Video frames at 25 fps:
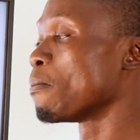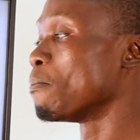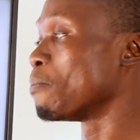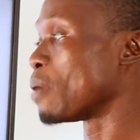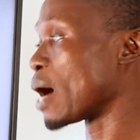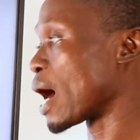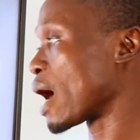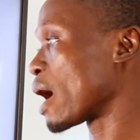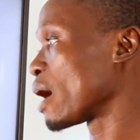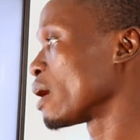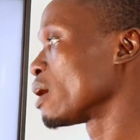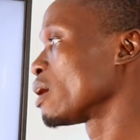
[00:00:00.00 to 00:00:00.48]

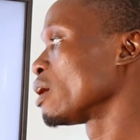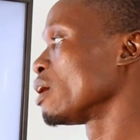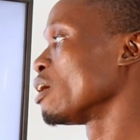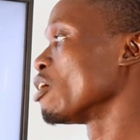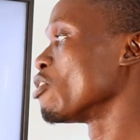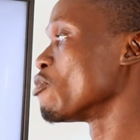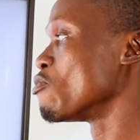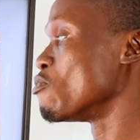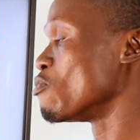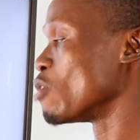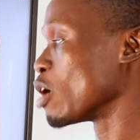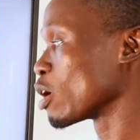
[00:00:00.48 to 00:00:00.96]
by
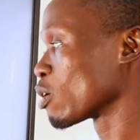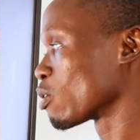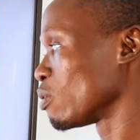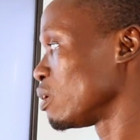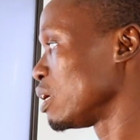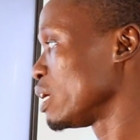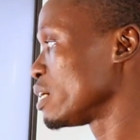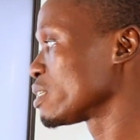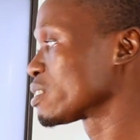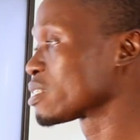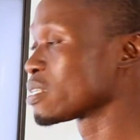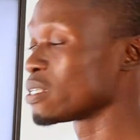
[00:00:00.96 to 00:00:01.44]

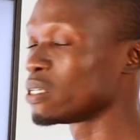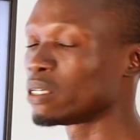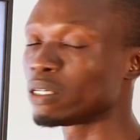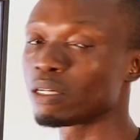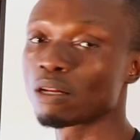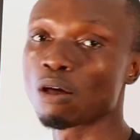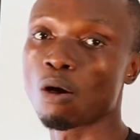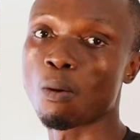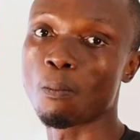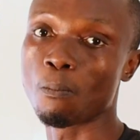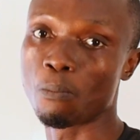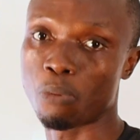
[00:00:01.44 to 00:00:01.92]

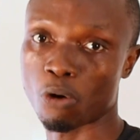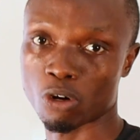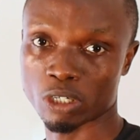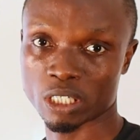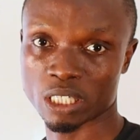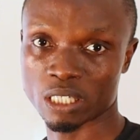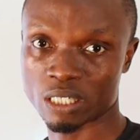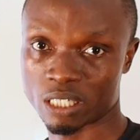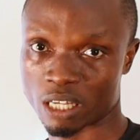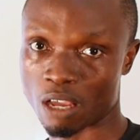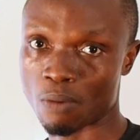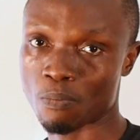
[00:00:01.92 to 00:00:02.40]
regulating
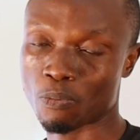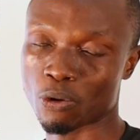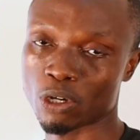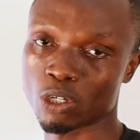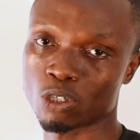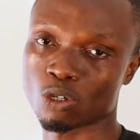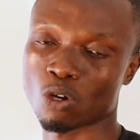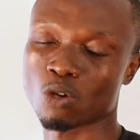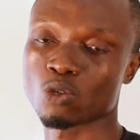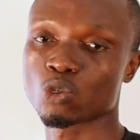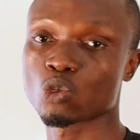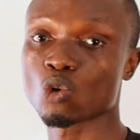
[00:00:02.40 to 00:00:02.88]
body
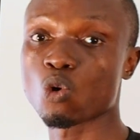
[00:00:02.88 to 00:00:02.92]
temperature.